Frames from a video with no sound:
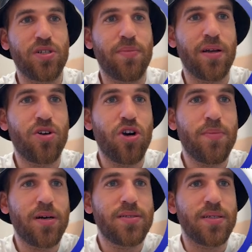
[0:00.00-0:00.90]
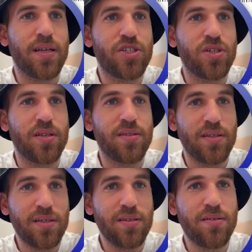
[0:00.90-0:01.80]
by commas, it actually
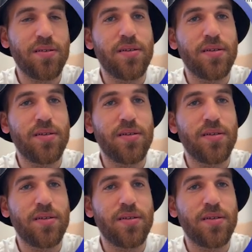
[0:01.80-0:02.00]
did it.